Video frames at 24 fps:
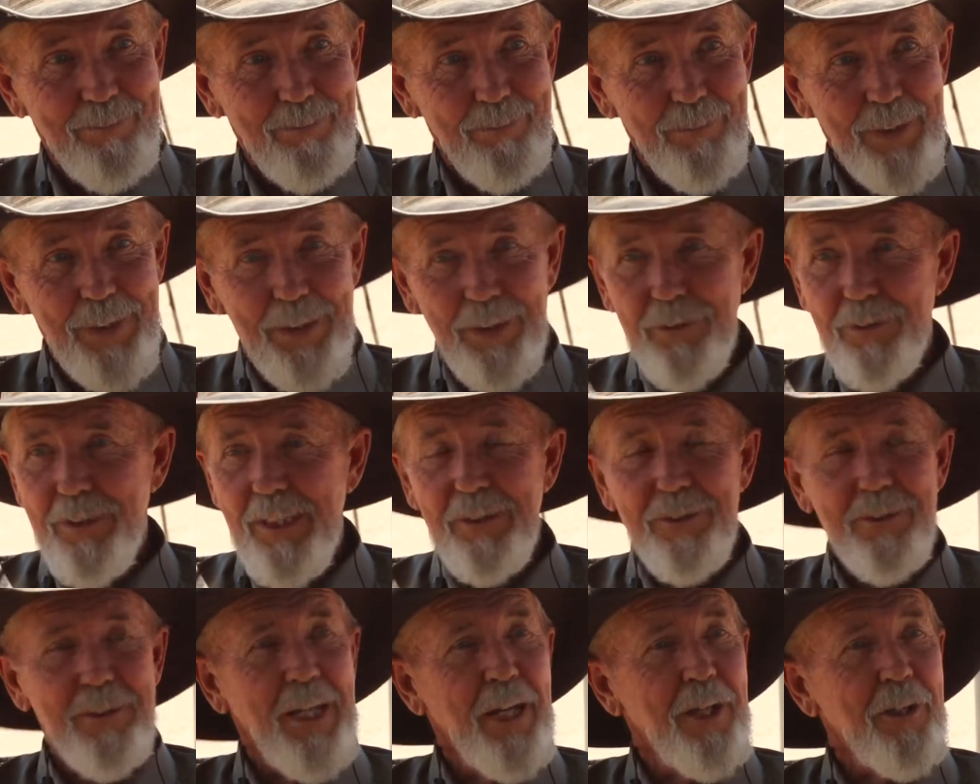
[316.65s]
because
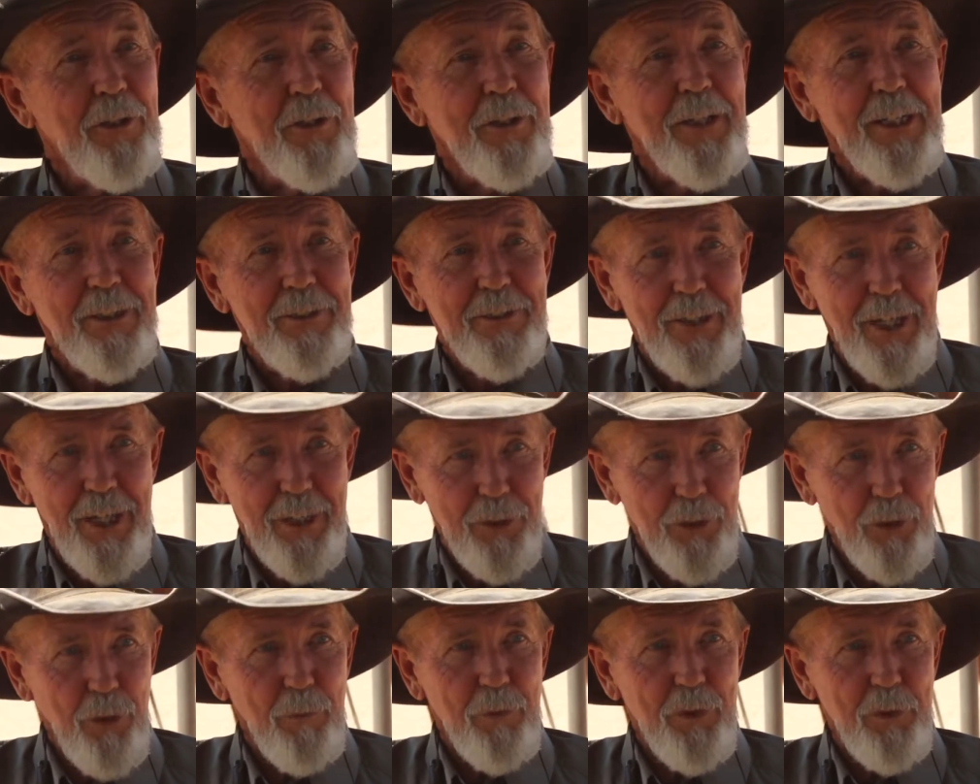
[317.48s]
that's not
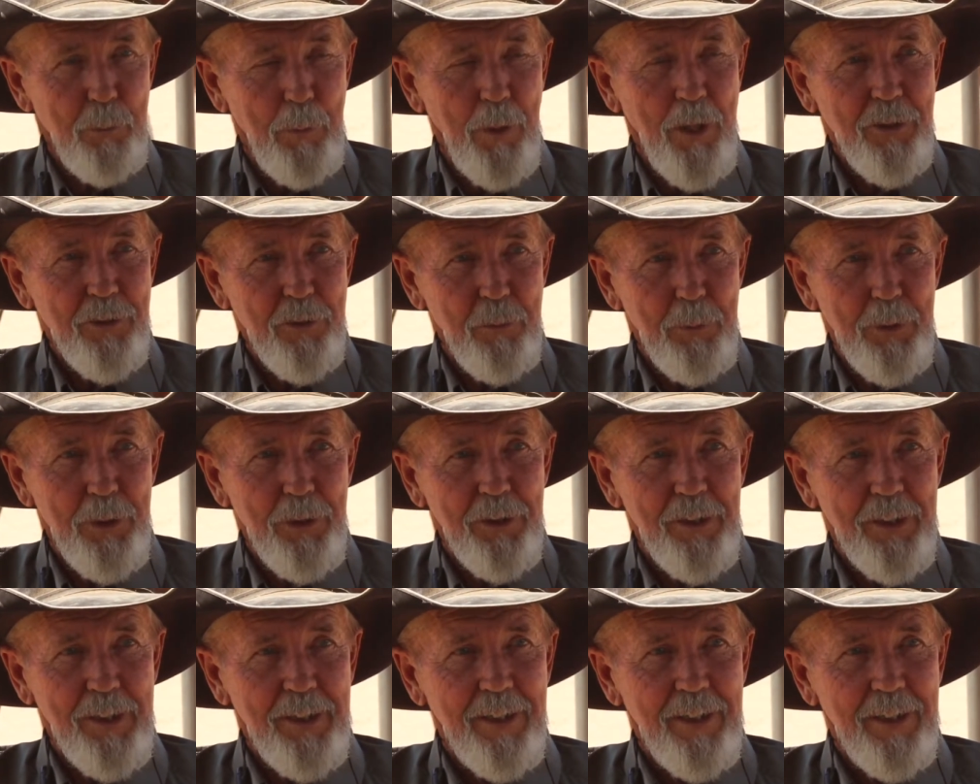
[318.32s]
your responsibility.